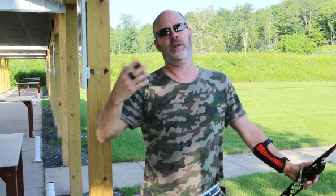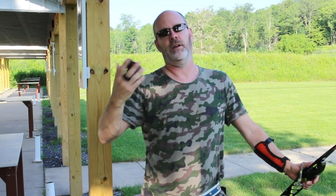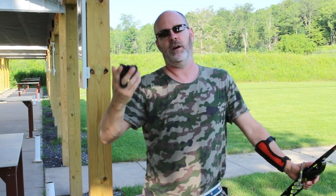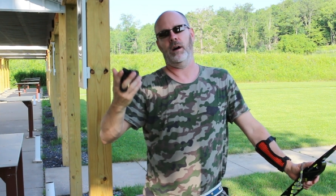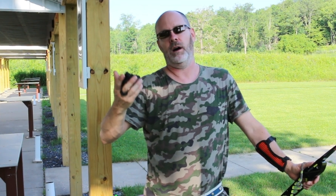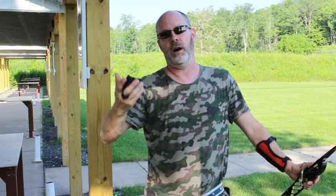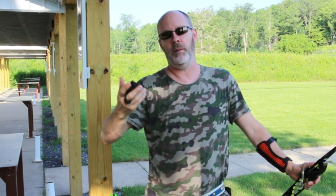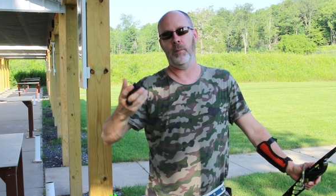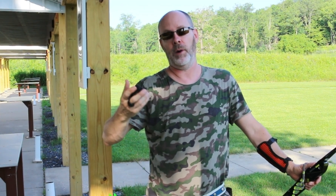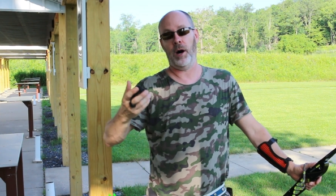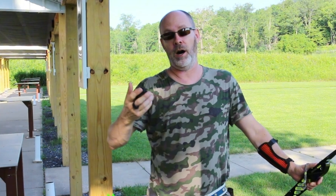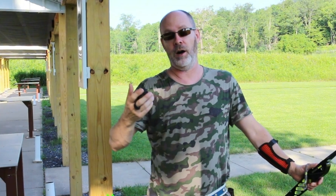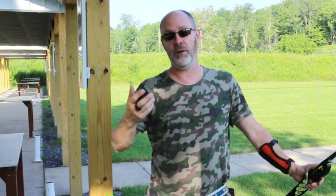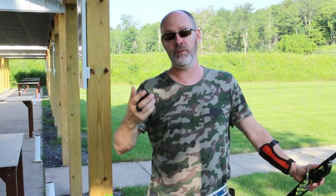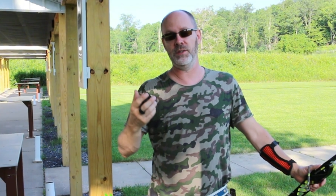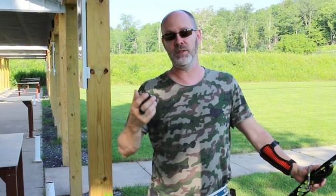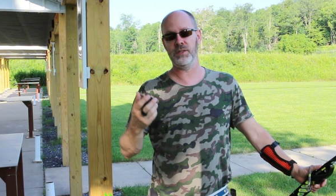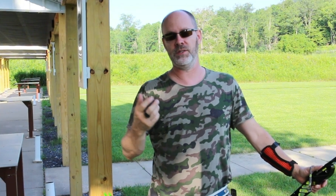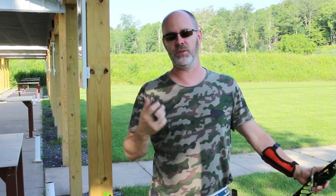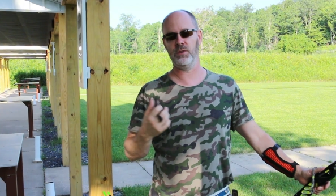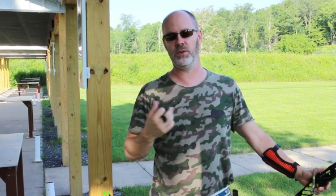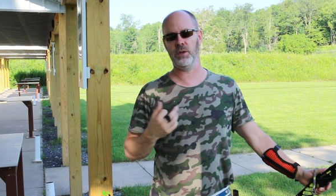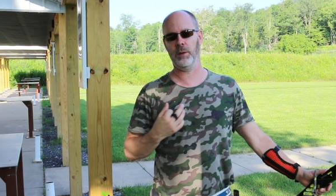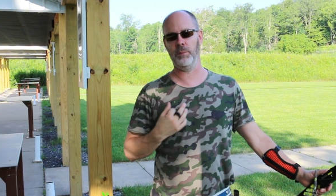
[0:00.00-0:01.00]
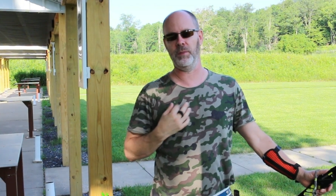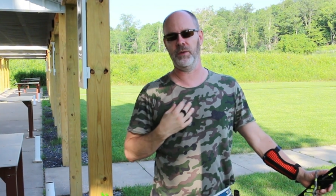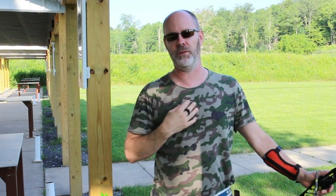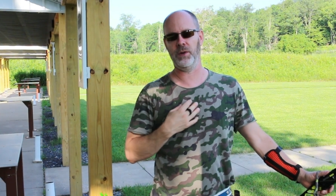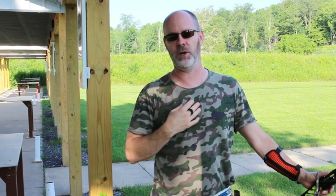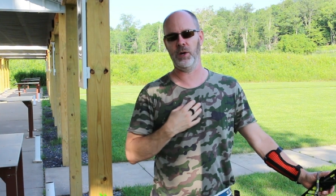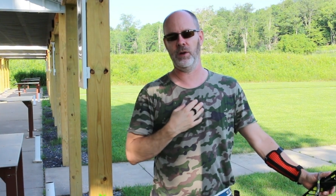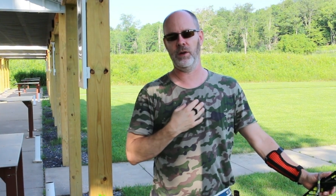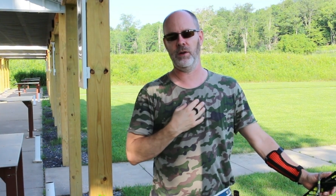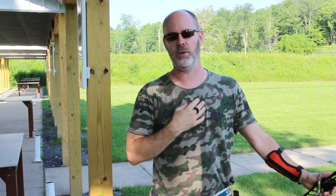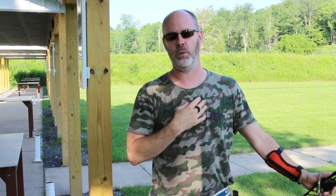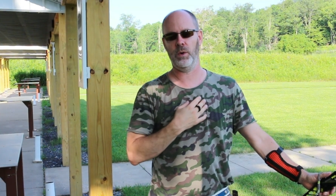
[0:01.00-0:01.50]
obviously I'm
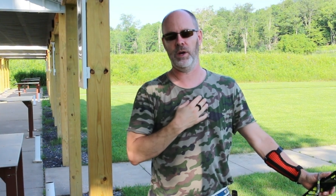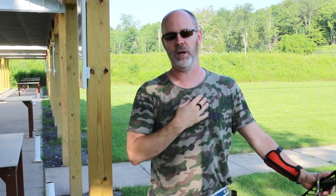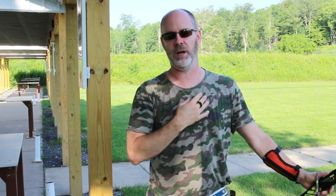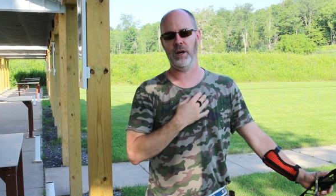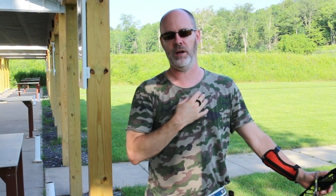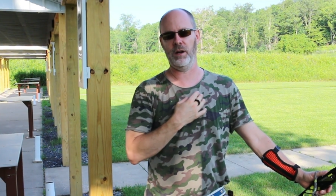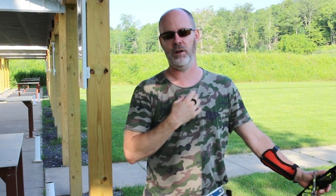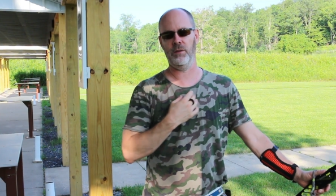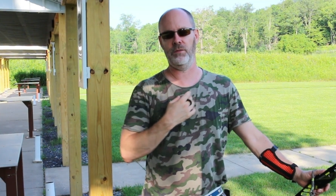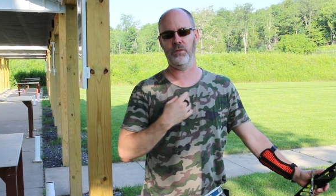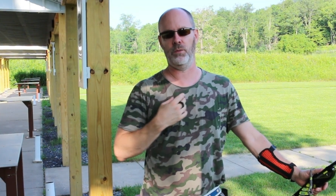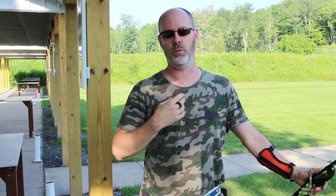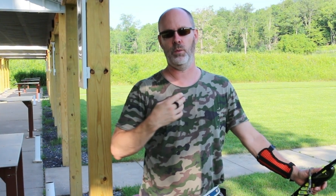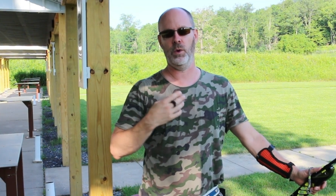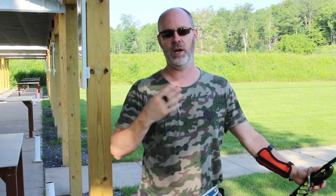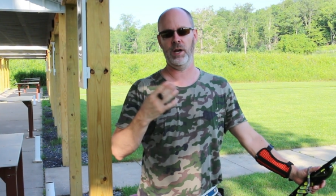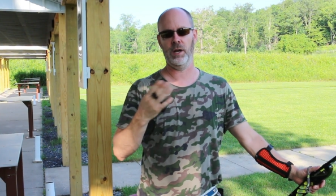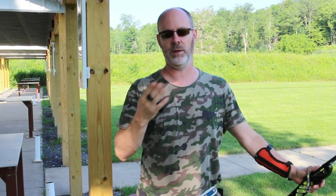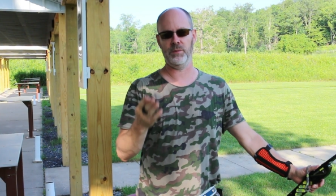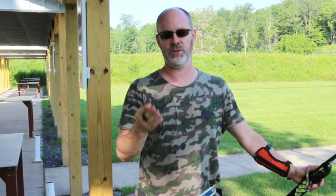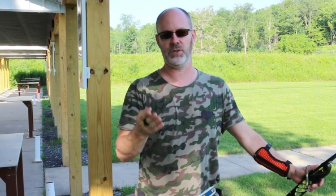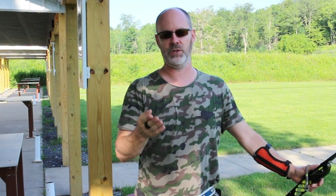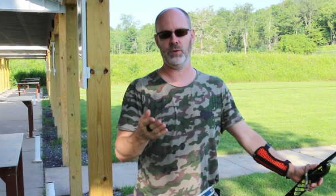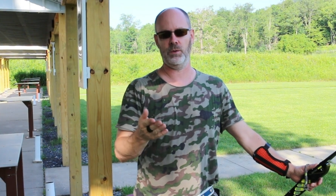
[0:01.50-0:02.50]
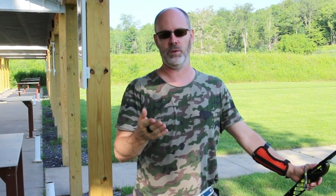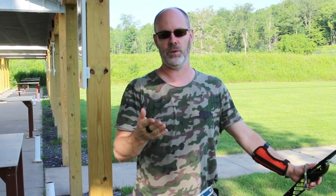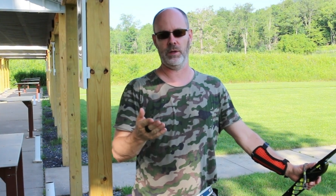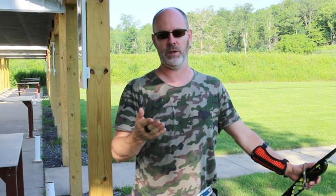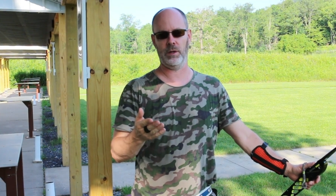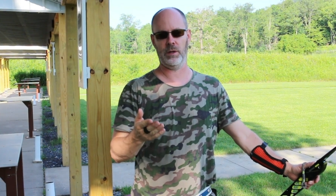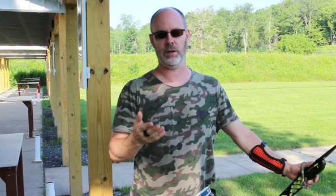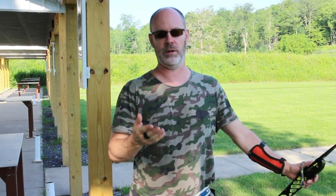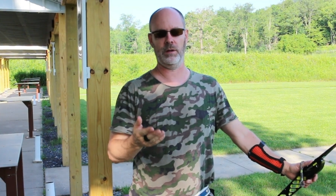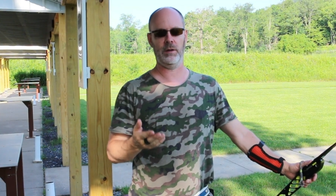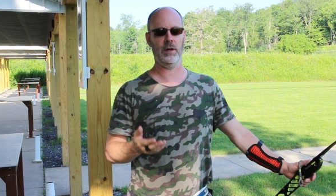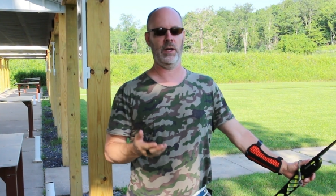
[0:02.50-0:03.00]
very aware of when I'm
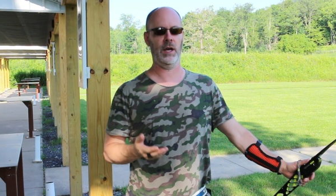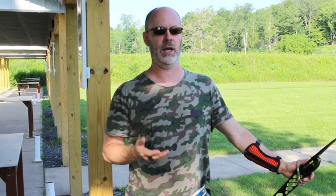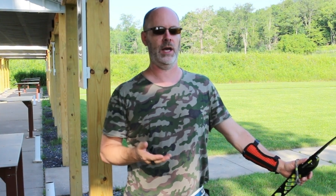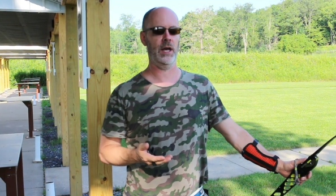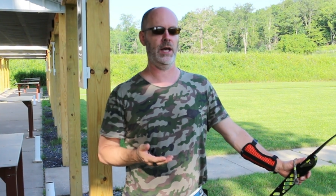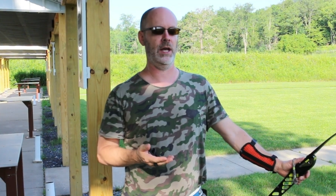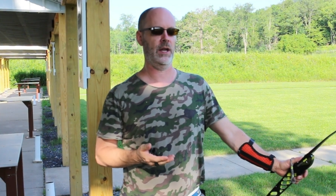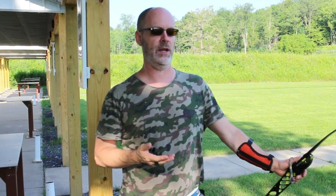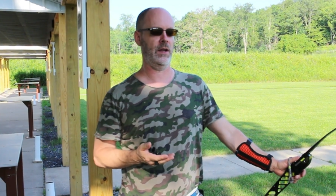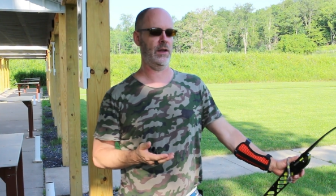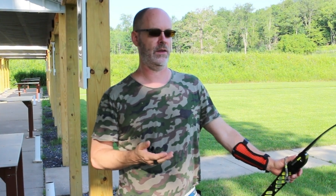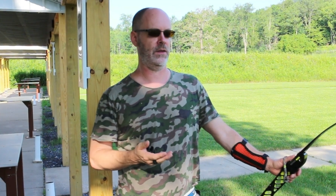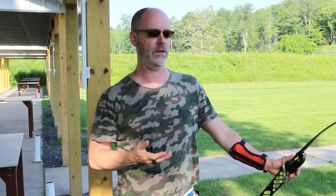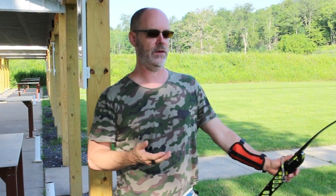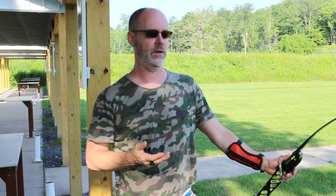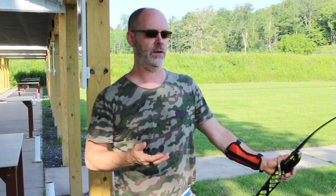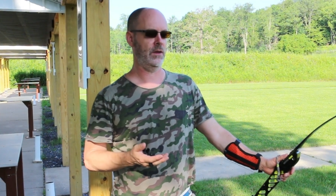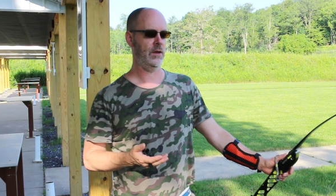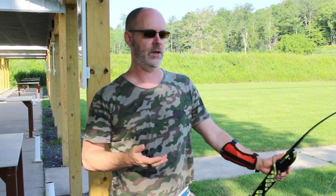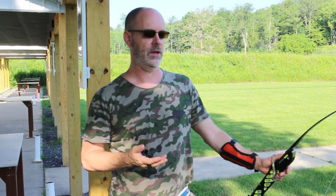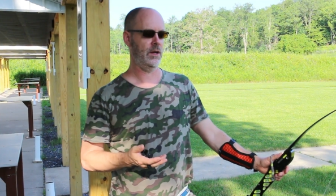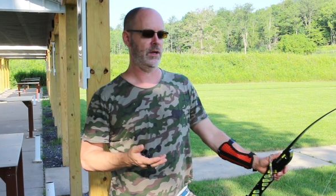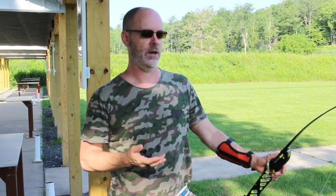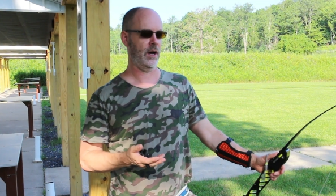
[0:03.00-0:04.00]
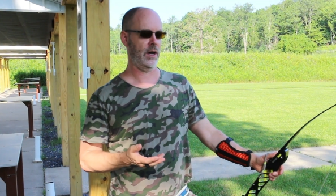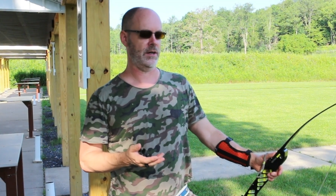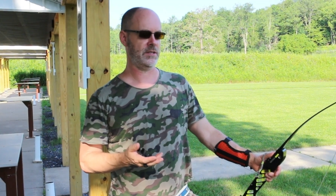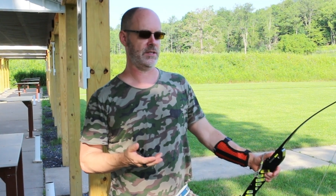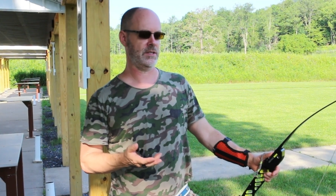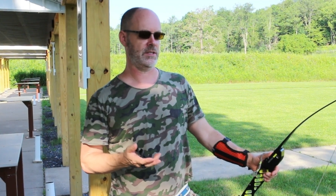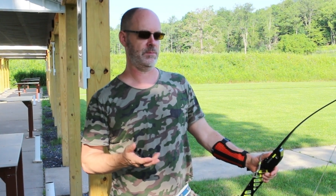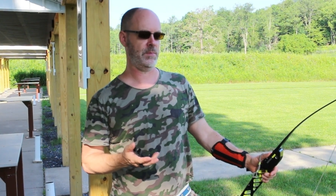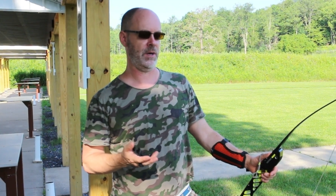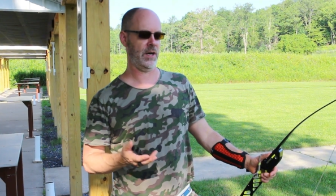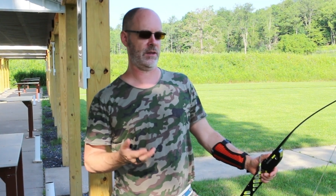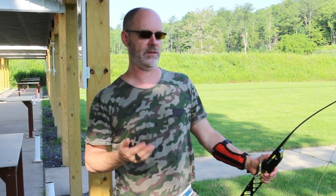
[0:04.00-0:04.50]
shooting, and I
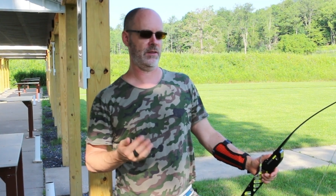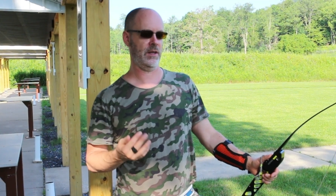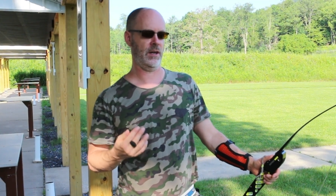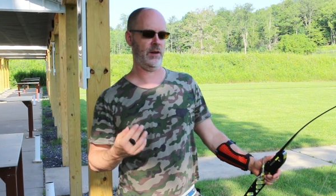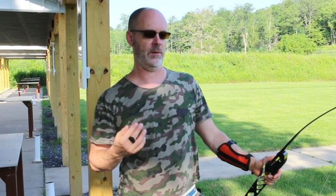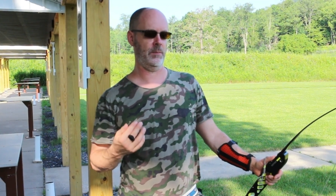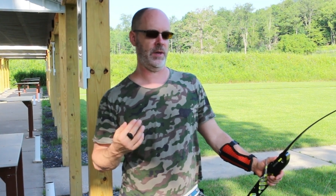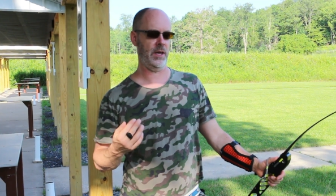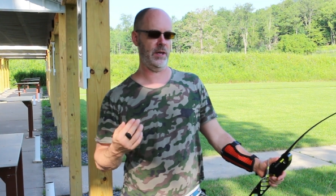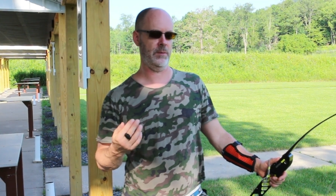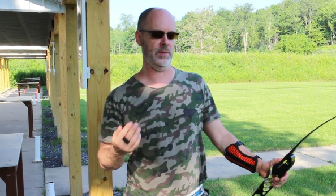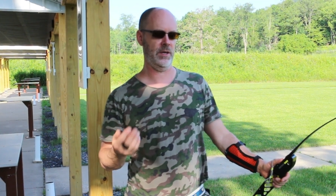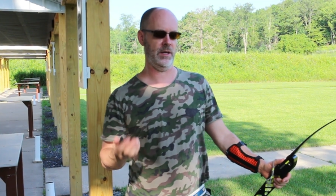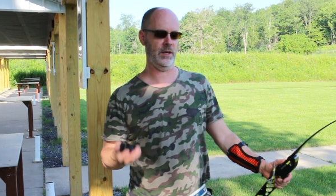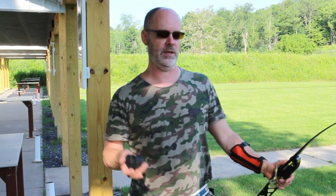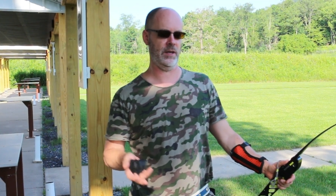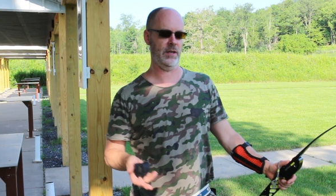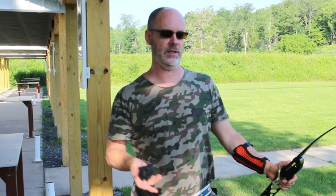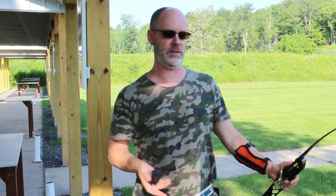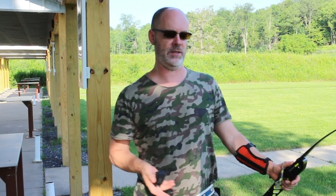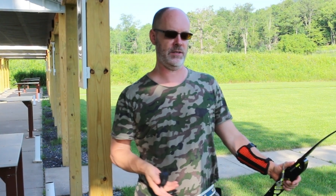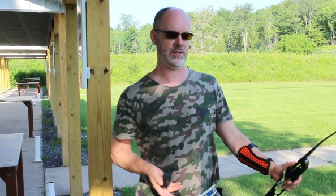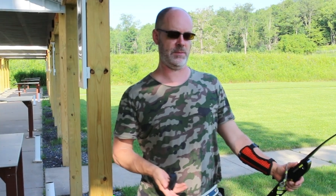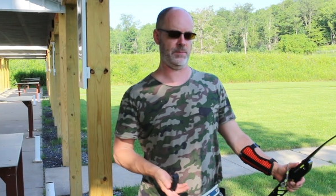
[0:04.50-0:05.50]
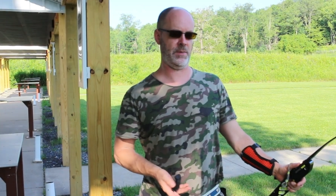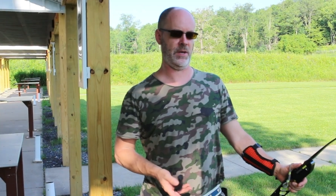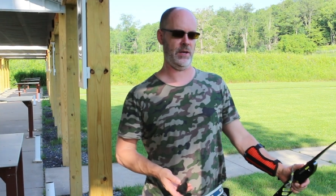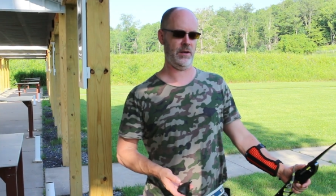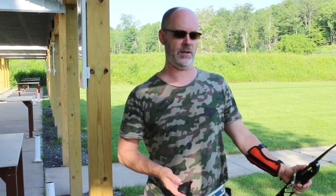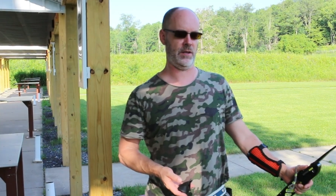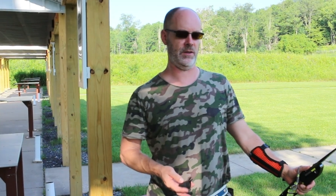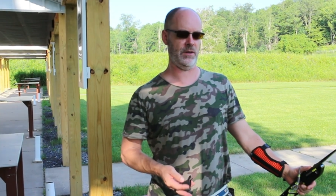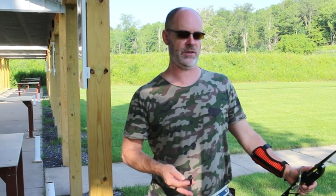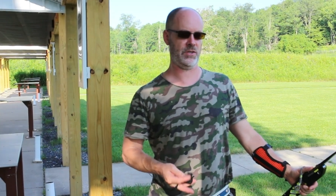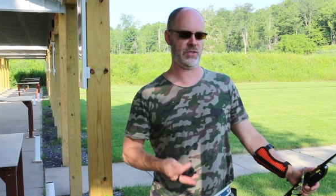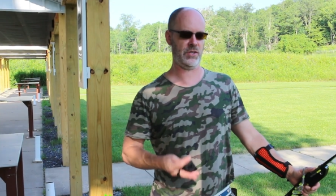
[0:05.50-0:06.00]
suspect that I may be
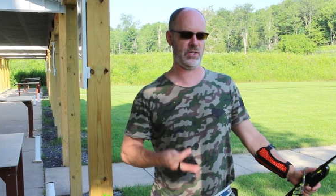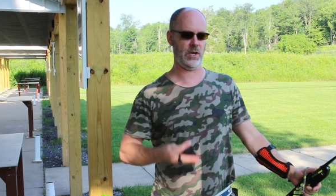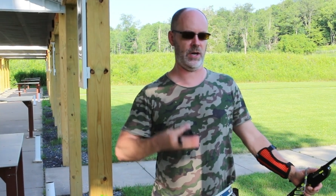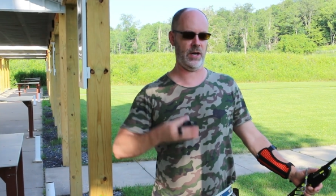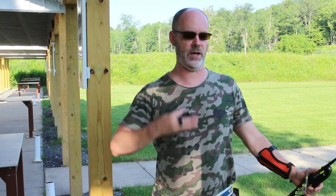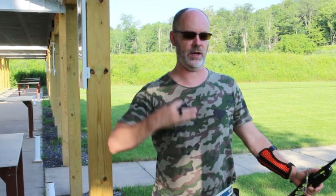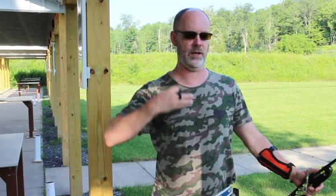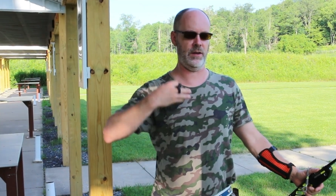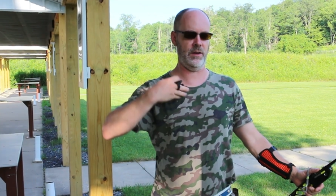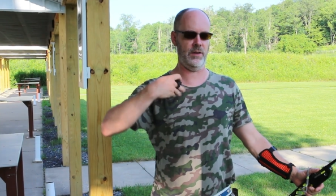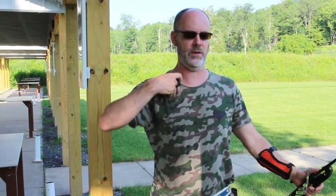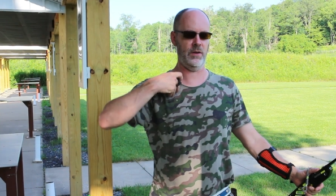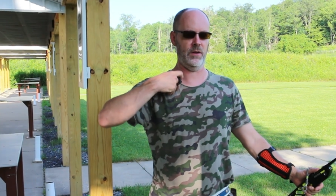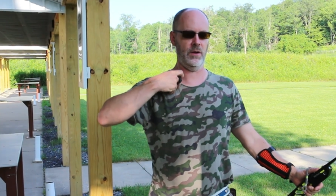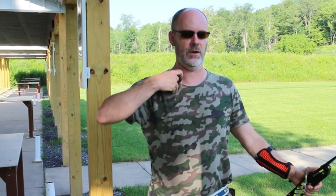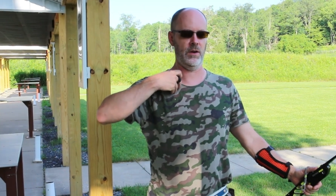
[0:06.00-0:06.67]
anticipating the shot and